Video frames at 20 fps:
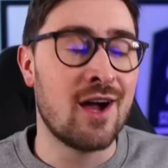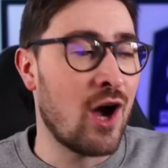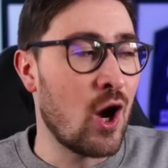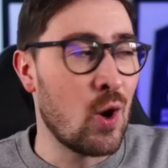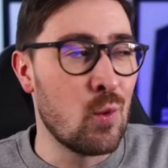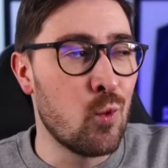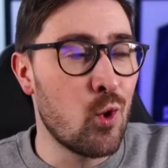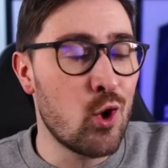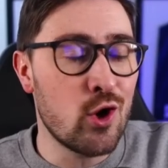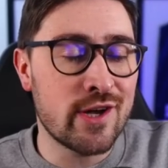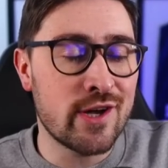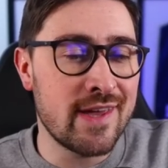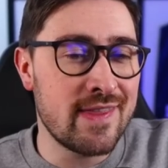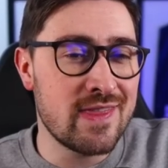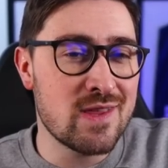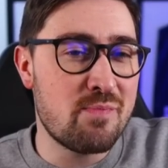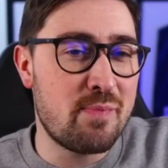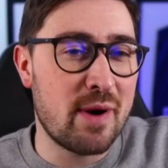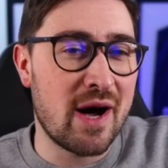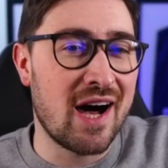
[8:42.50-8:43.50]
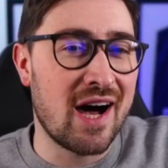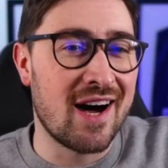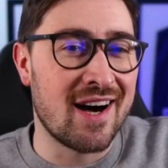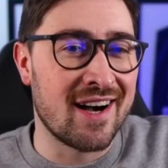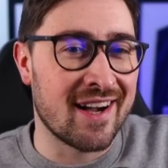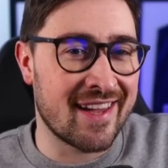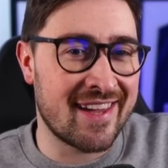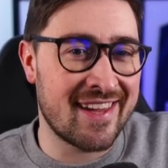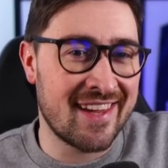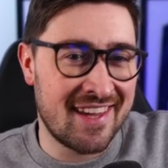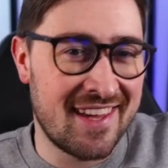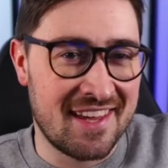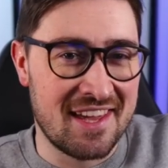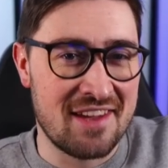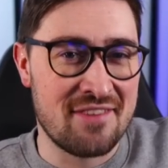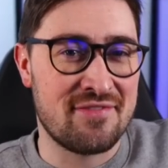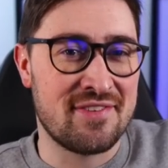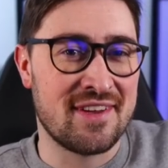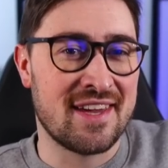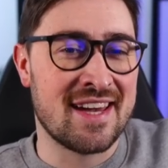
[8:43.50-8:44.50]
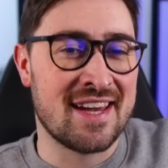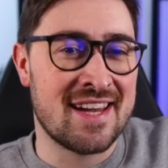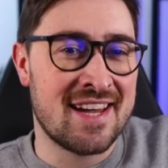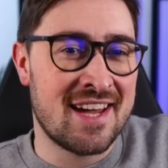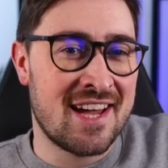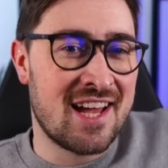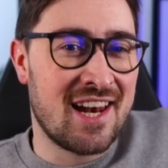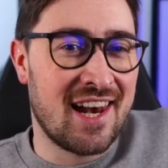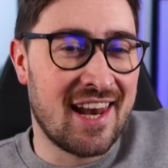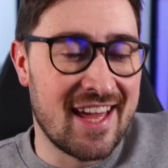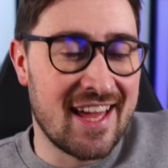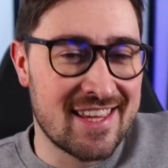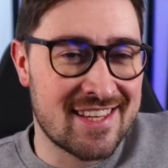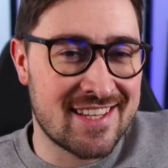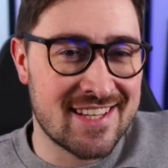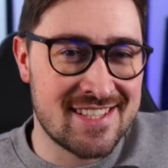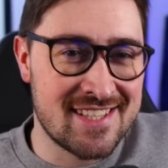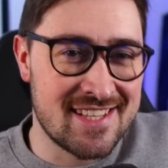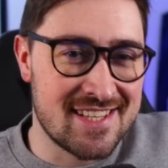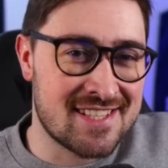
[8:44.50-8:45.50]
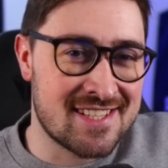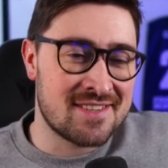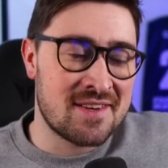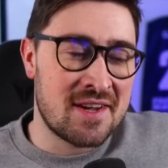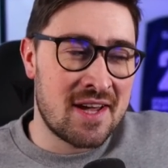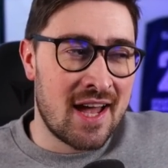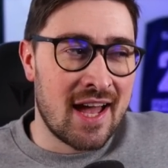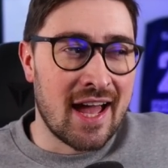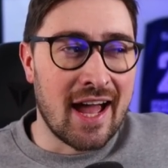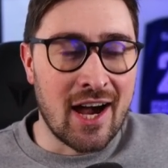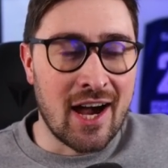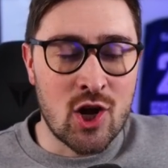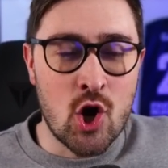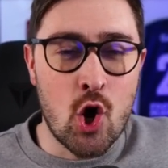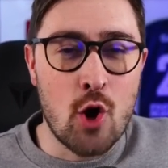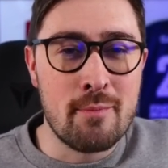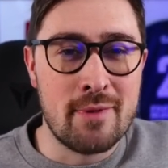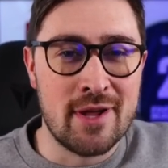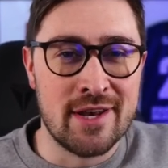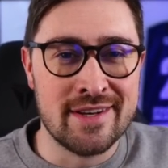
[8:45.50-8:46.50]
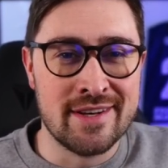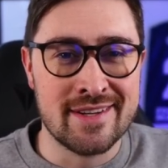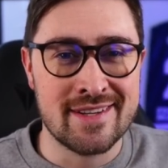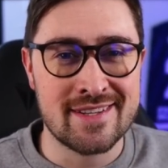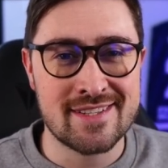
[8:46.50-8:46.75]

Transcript: A walk in the park, if you like, because it's a common.